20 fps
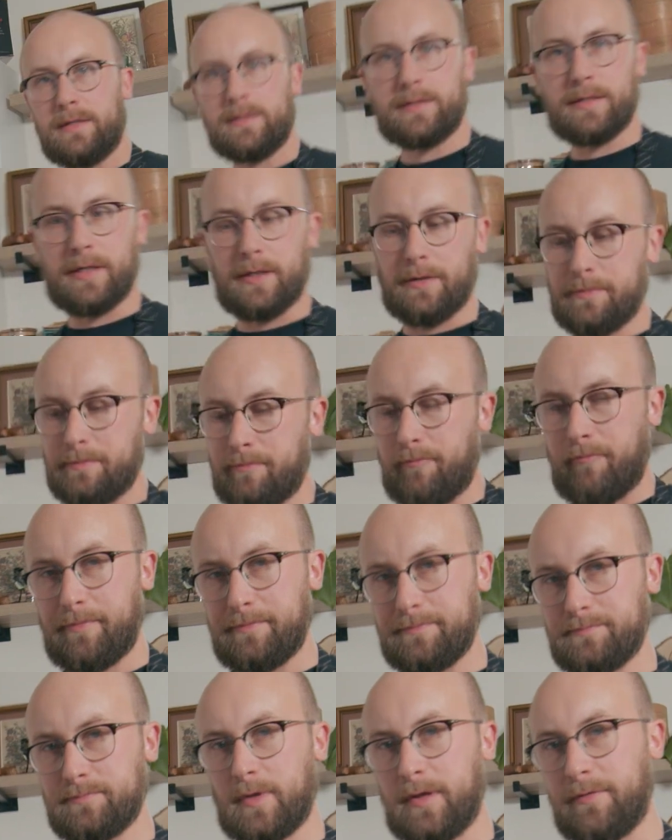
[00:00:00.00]
So,
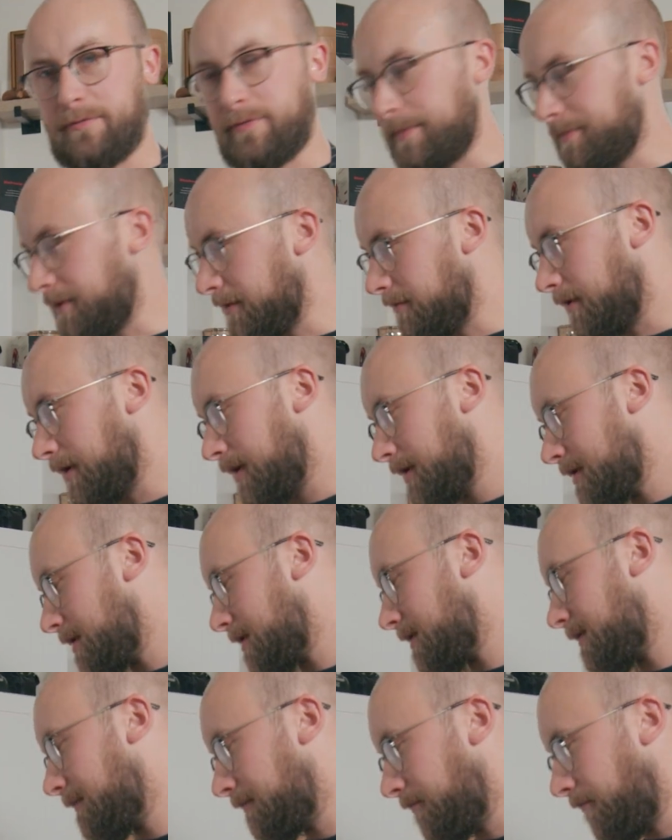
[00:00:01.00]
I flipped it
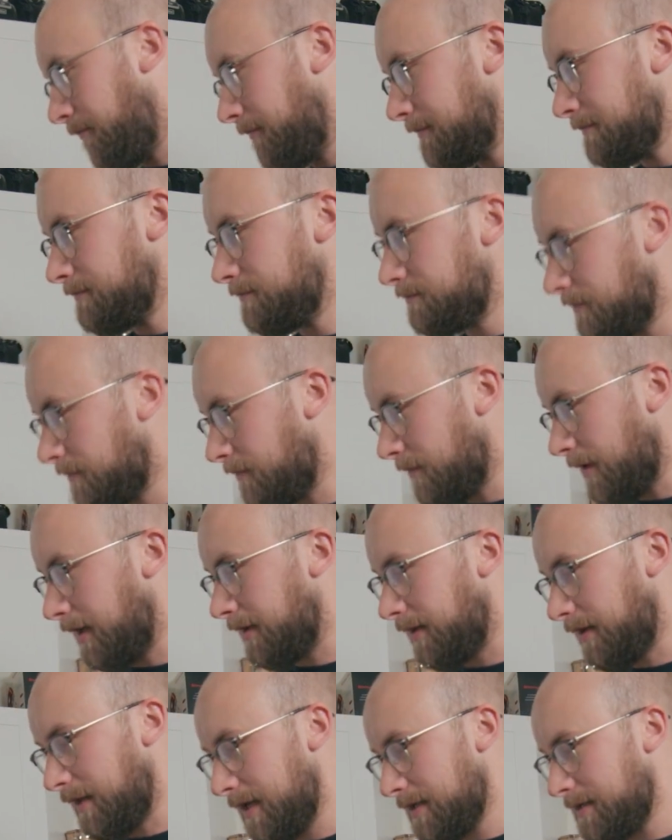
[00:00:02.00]
once
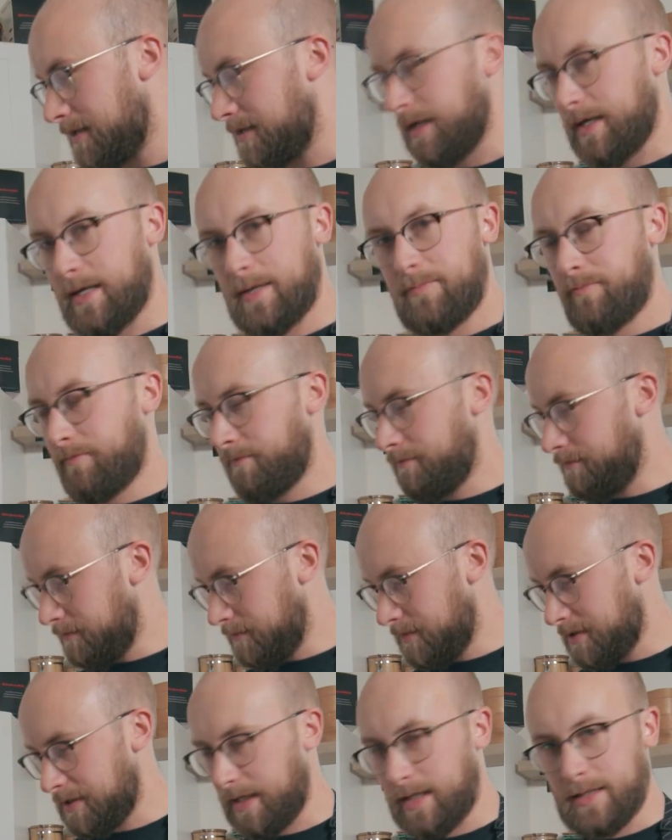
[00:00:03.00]
onto that side
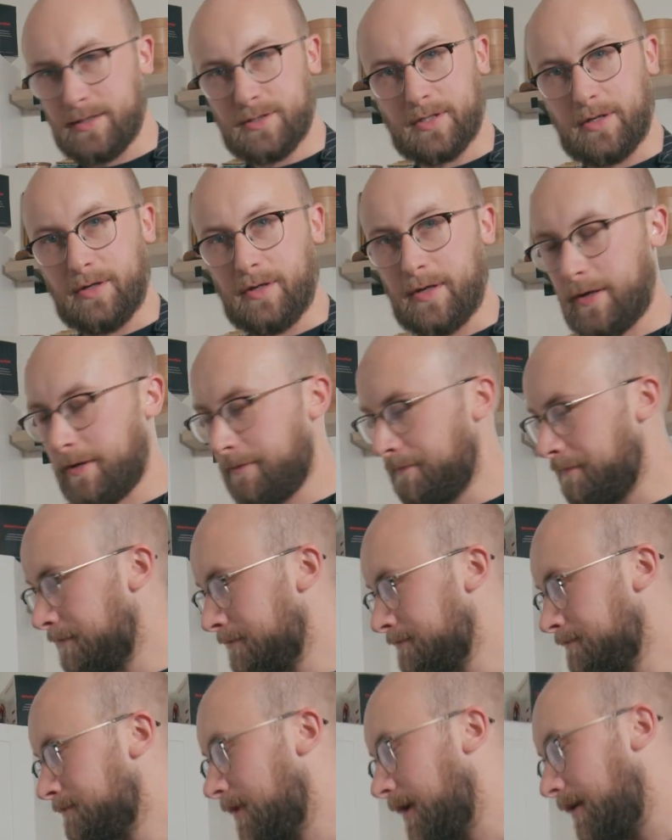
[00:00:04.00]
it's showing you.
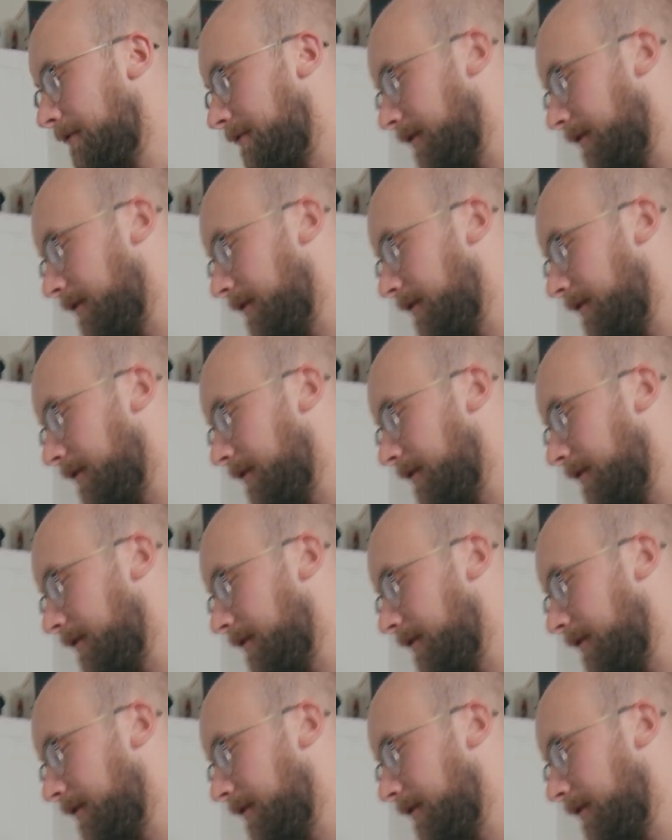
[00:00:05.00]
And I